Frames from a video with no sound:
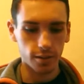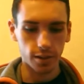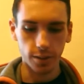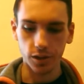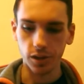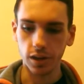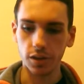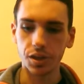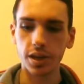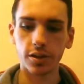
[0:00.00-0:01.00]
I'm actually going to
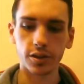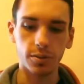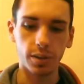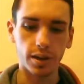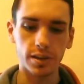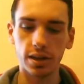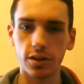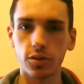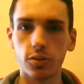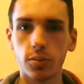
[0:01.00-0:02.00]
use Killzone because they
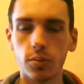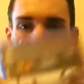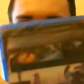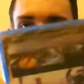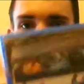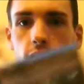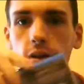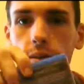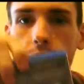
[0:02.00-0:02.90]
do more with that on the